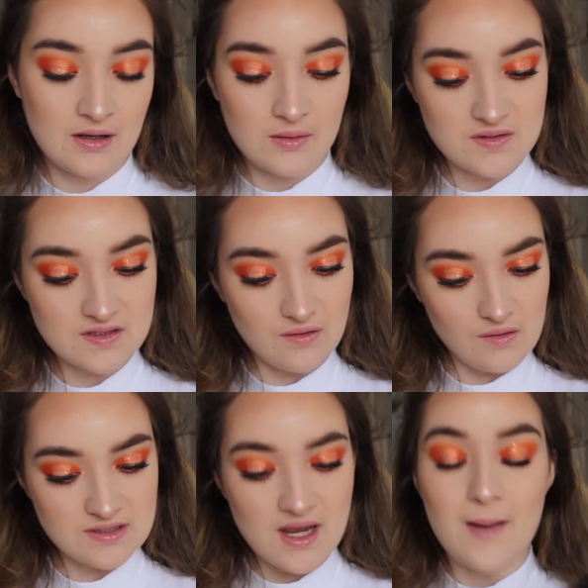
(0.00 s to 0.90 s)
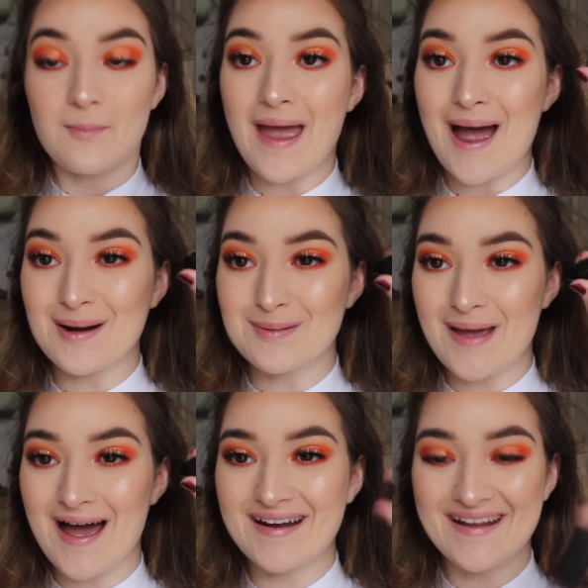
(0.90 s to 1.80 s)
what's it called? Powder
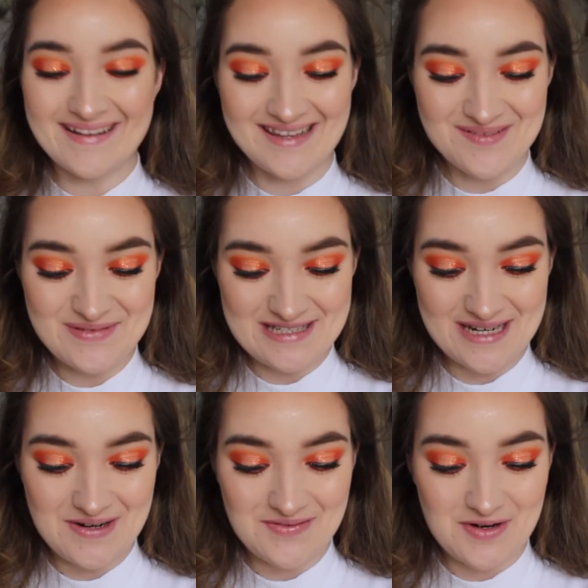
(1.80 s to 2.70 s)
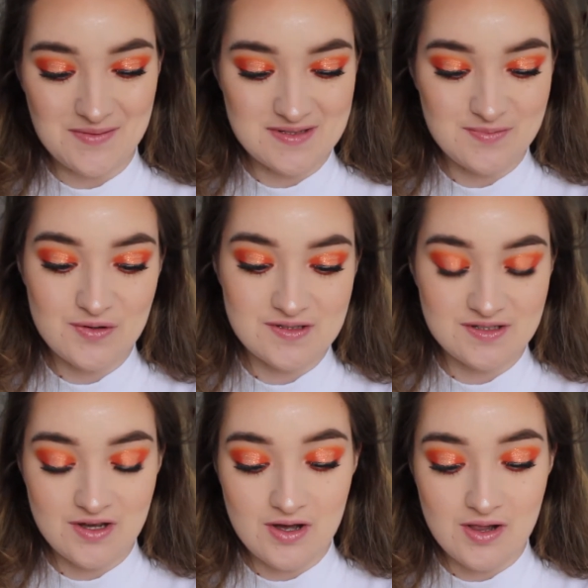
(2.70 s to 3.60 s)
About It lipstick from Sports
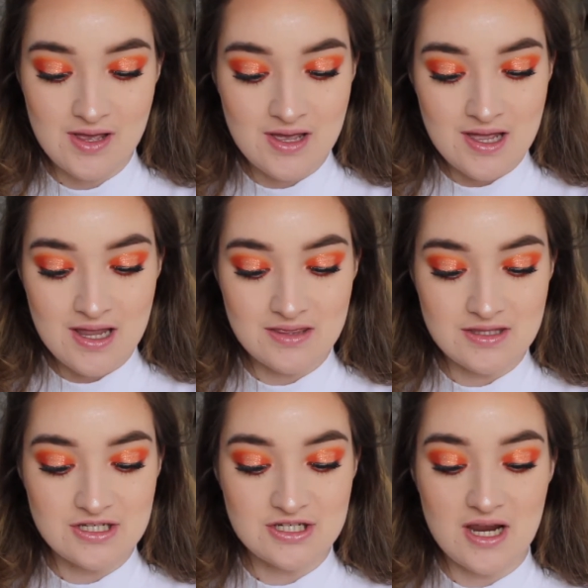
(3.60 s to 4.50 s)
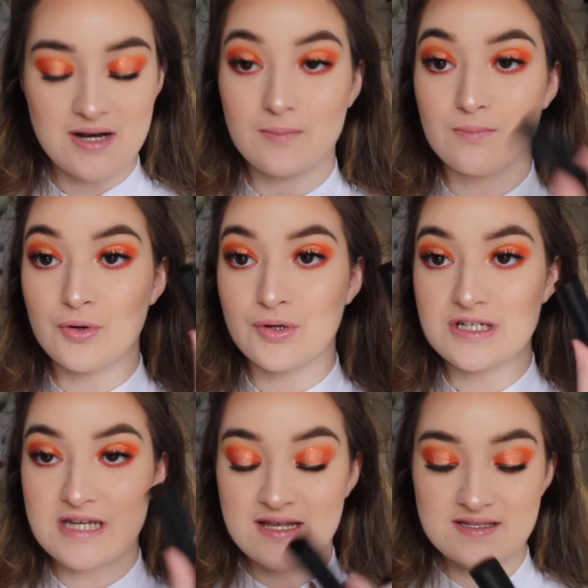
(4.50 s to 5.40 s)
Girl in the shade Moon
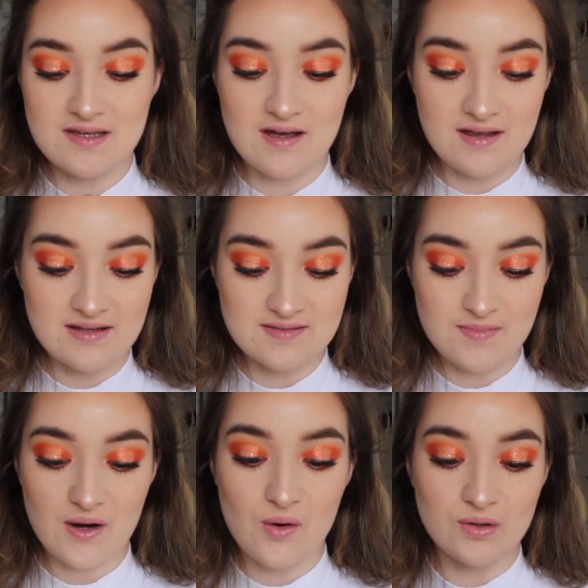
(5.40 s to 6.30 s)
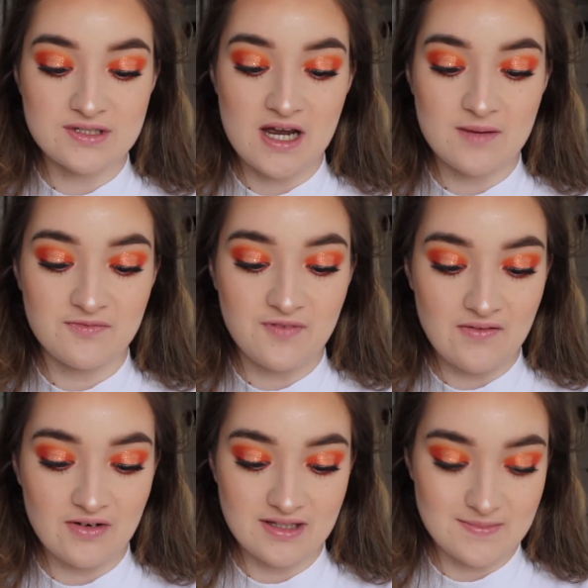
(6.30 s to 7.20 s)
Dancer. It's my all-time
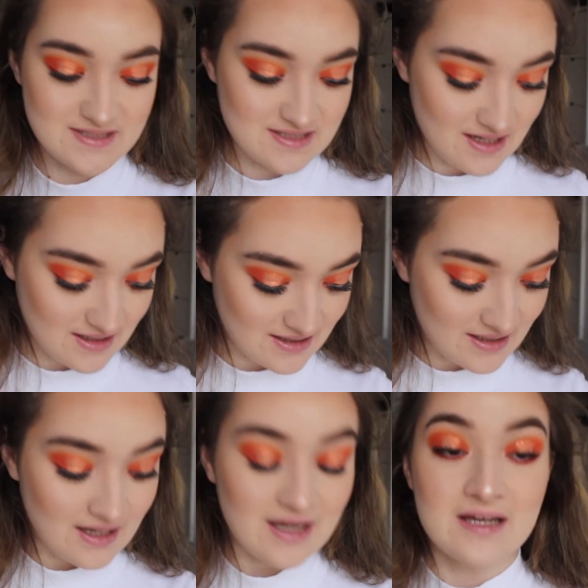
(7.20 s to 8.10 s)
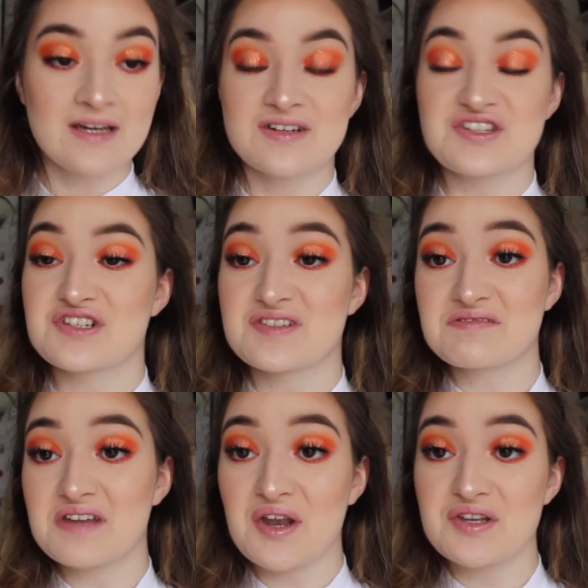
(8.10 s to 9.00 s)
favorite lipstick, just
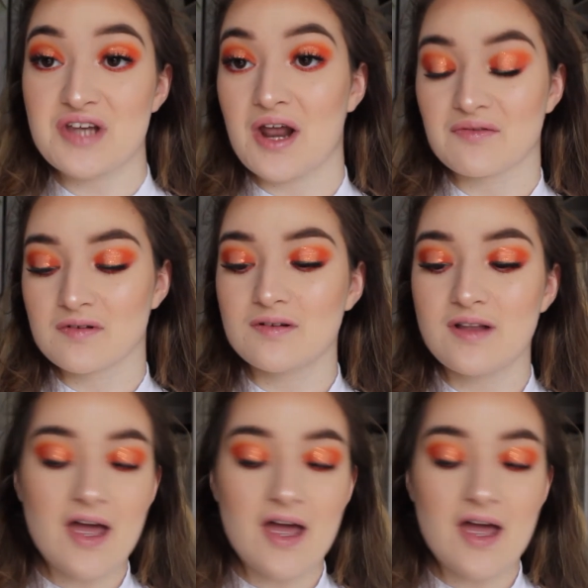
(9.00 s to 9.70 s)
in general,